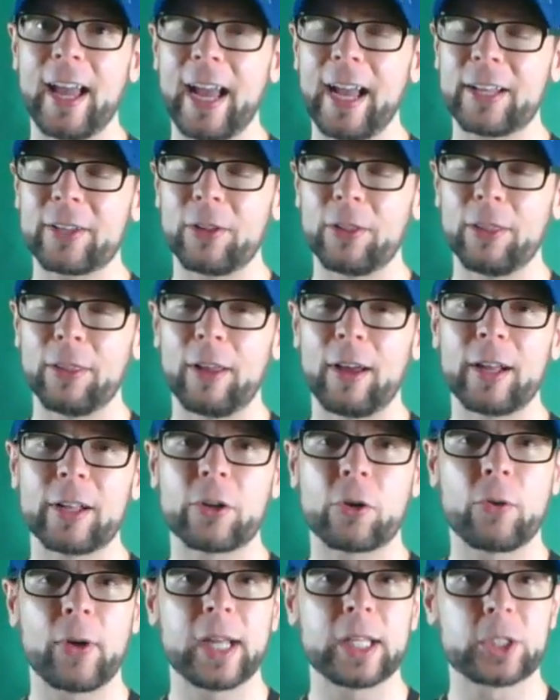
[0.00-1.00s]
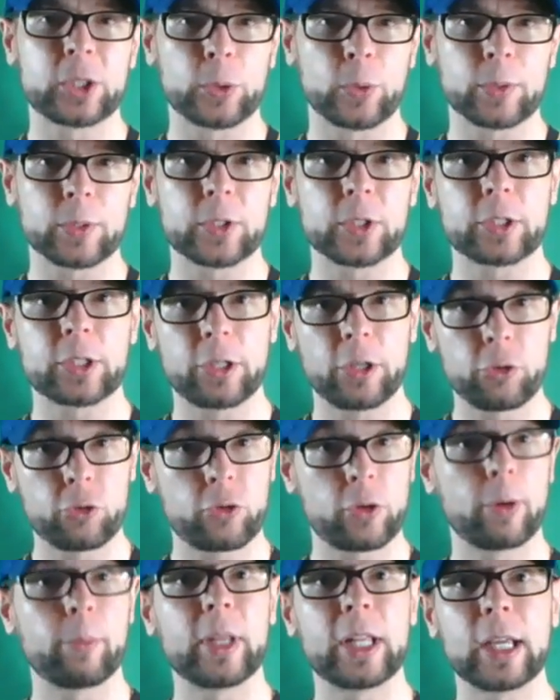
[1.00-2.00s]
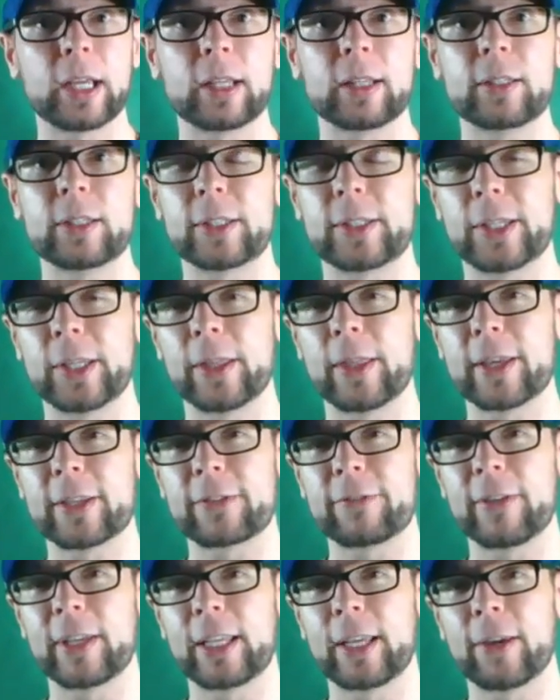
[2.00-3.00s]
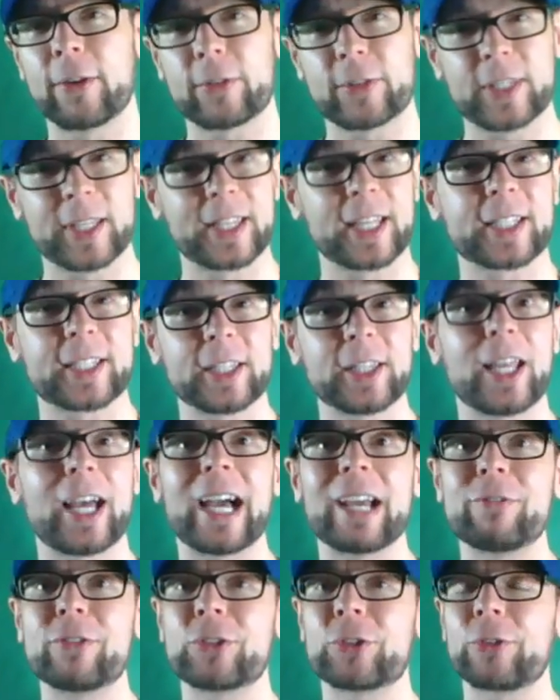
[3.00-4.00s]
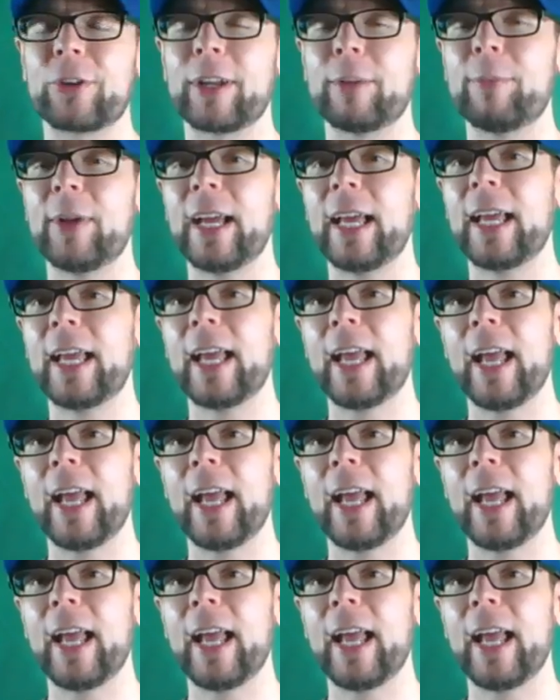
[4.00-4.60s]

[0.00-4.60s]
had a lot of great sources contributing to this video, to this live stream.